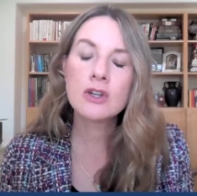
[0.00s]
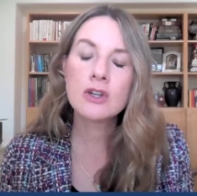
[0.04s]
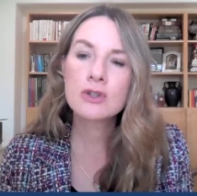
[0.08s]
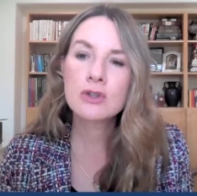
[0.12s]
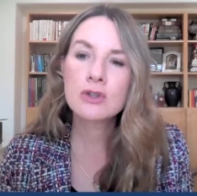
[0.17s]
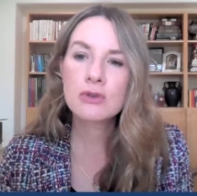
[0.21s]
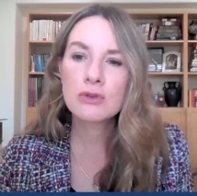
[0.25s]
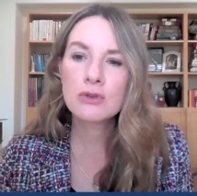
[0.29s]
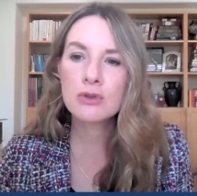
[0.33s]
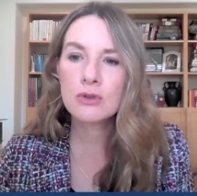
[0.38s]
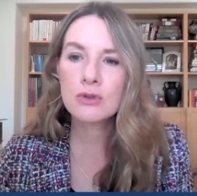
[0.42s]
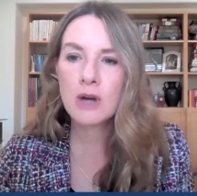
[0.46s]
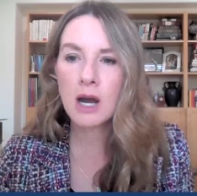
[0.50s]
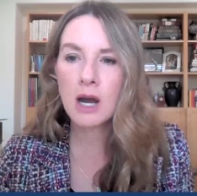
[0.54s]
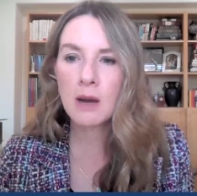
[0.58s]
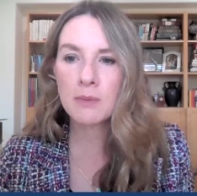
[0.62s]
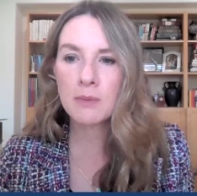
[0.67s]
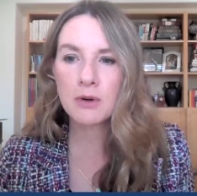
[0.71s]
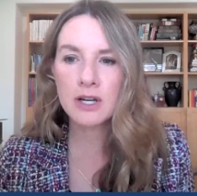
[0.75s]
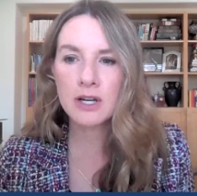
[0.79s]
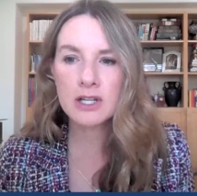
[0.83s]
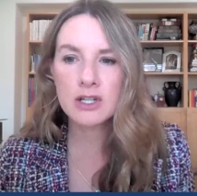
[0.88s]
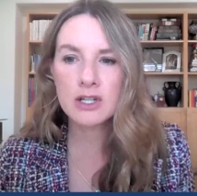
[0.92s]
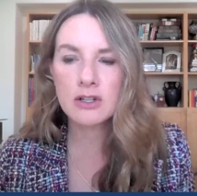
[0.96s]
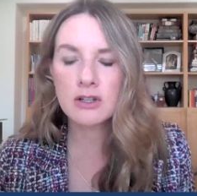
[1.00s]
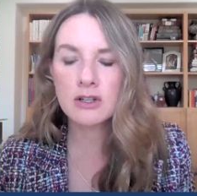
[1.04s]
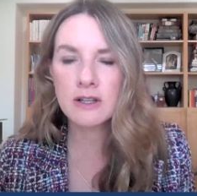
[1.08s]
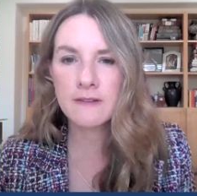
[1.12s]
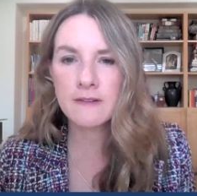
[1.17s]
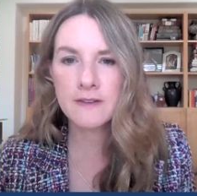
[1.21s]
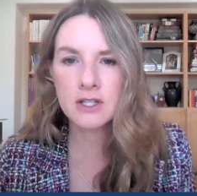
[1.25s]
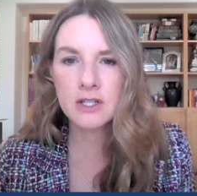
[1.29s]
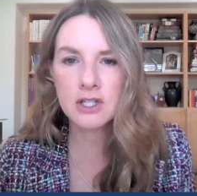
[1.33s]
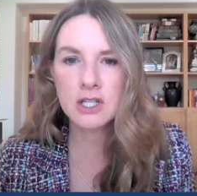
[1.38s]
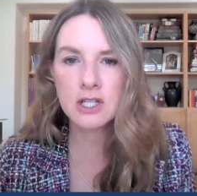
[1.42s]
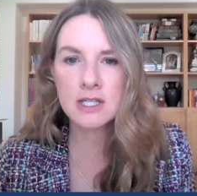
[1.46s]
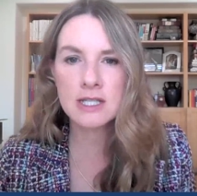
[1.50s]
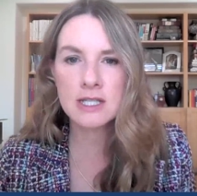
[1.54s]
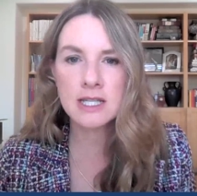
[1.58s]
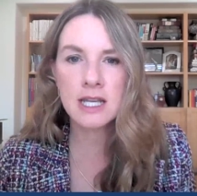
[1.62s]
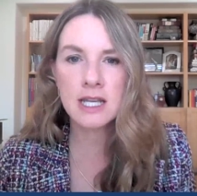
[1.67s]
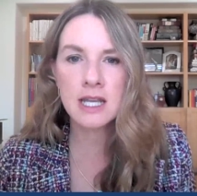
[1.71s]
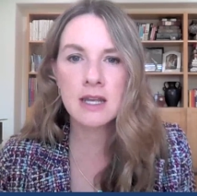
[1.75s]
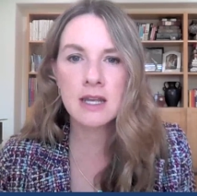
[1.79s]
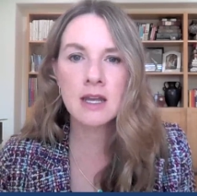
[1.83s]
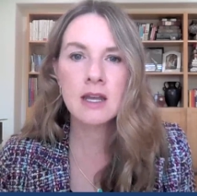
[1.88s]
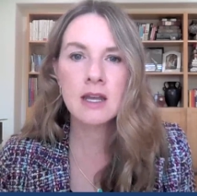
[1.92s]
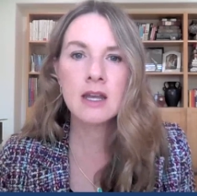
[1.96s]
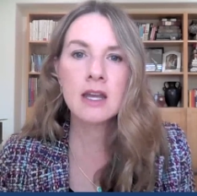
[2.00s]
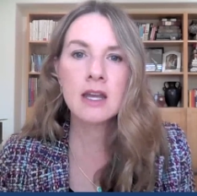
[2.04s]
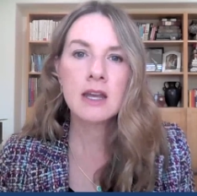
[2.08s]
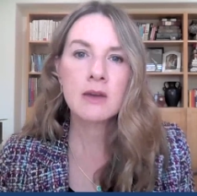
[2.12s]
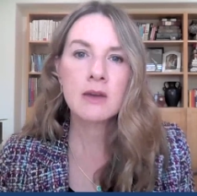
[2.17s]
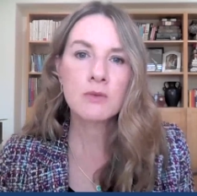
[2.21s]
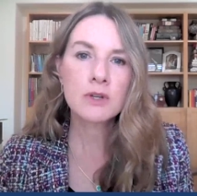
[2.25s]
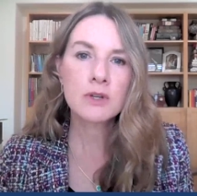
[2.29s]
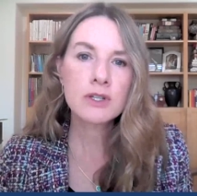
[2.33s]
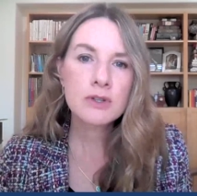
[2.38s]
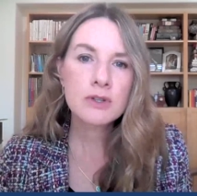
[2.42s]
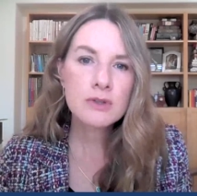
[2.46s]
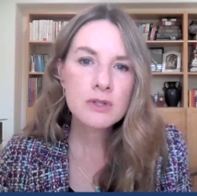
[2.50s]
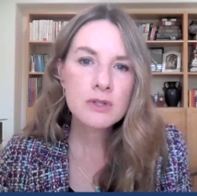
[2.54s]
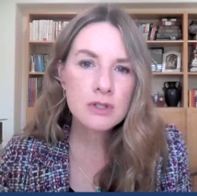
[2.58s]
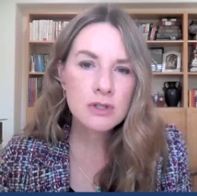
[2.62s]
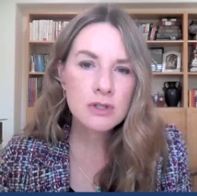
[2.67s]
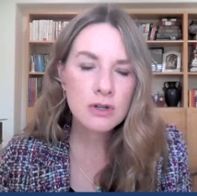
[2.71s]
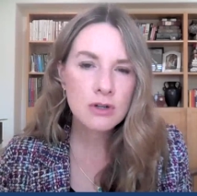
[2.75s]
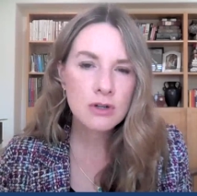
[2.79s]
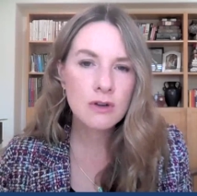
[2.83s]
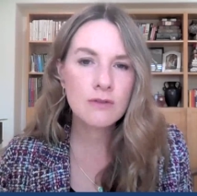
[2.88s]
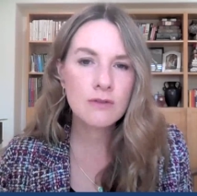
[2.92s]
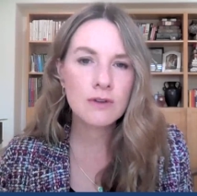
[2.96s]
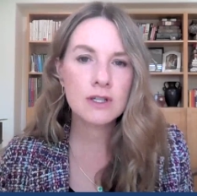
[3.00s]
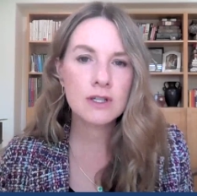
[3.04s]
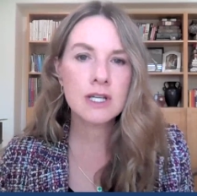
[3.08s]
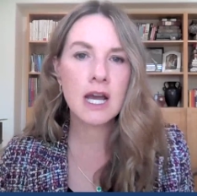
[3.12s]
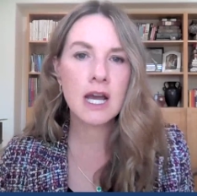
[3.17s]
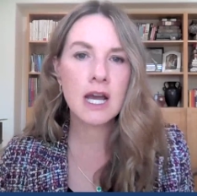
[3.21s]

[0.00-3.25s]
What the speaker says: true operational efficiency, reduce turnover